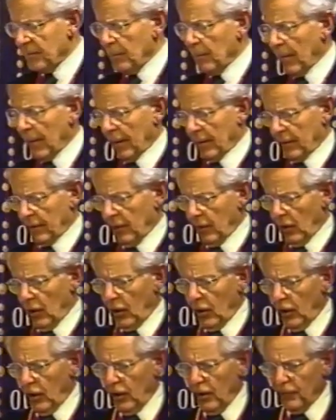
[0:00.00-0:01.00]
matter
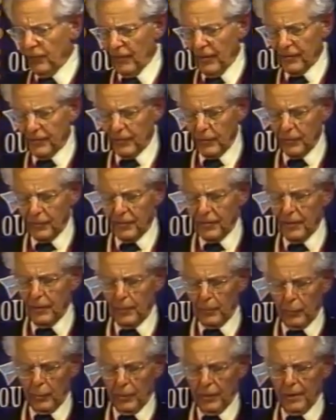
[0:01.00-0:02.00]
of, as Lucia
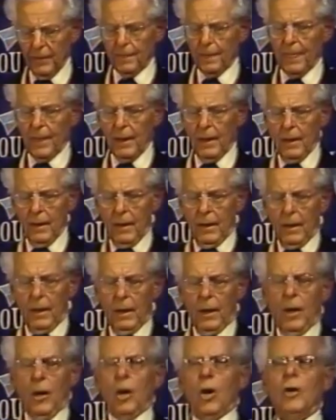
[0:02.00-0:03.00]
put it,
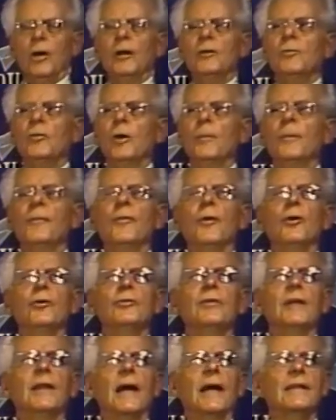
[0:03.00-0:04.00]
on October
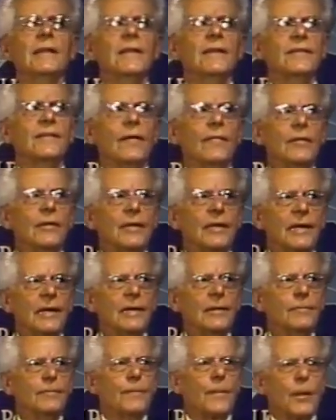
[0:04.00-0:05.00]
13,
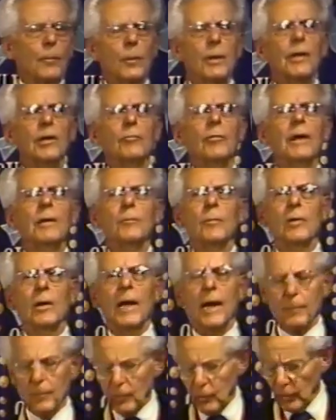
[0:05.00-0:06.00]
1917, when the great miracle
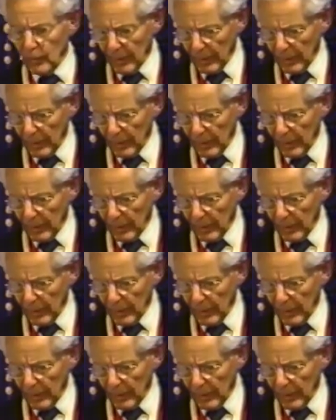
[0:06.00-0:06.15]
happened too, by